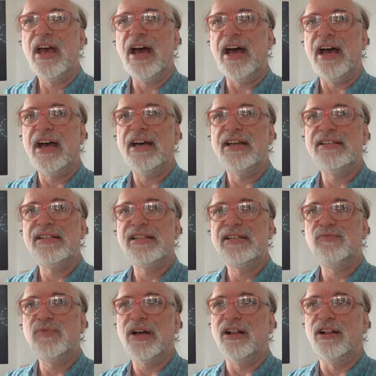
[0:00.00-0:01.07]
and
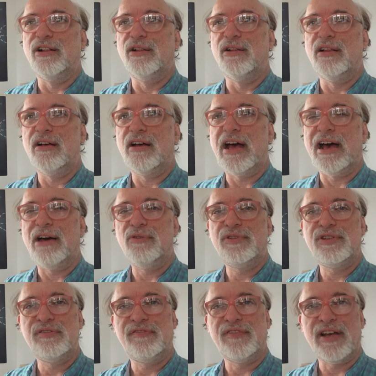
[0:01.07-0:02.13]
well how
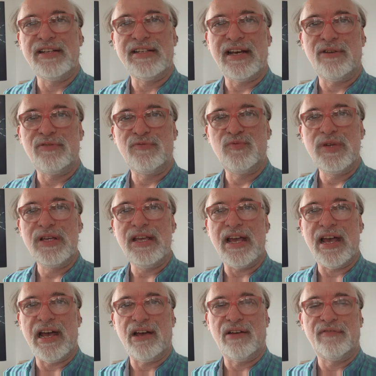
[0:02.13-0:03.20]
to find out we
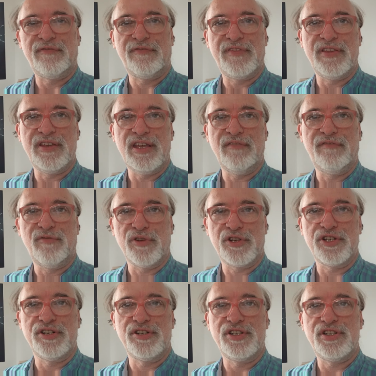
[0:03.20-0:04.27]
have the
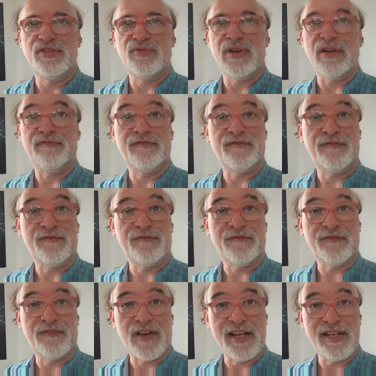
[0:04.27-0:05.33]
fortune to
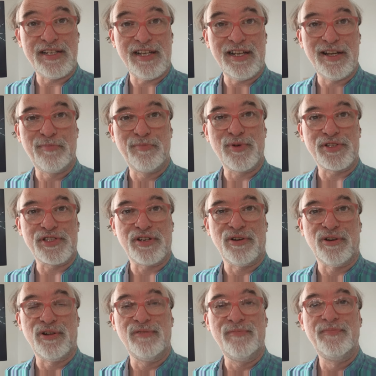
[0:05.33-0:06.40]
finding a
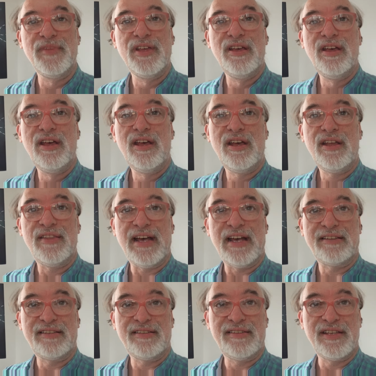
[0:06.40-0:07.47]
protocol
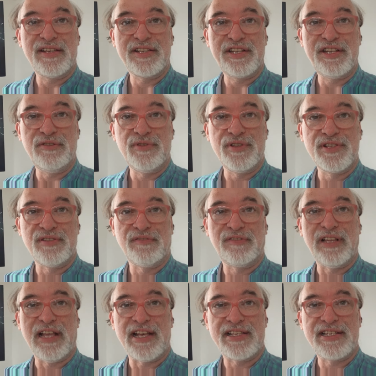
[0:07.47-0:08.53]
that the students of
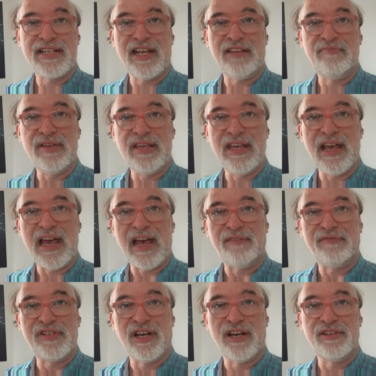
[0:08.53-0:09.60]
Class 10b
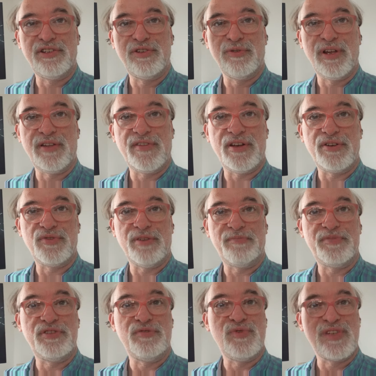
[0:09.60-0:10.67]
have done during their
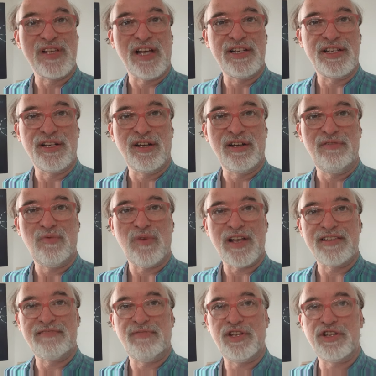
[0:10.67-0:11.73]
trip to Saint
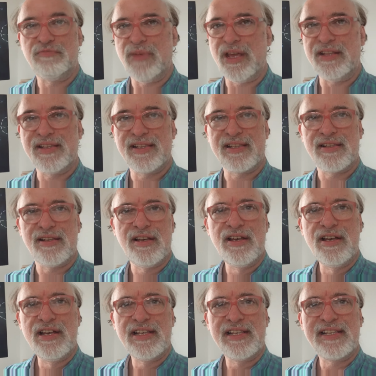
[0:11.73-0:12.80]
Irgendwas, which means
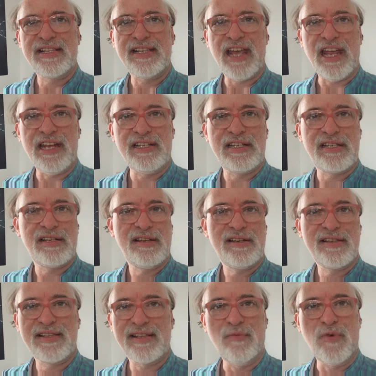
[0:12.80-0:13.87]
Saint
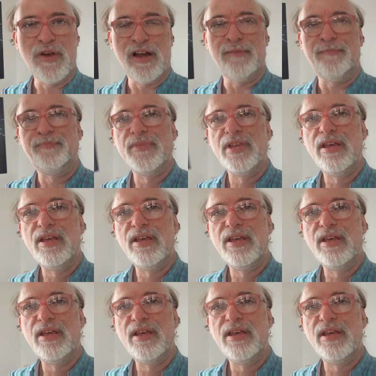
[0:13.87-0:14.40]
somewhere,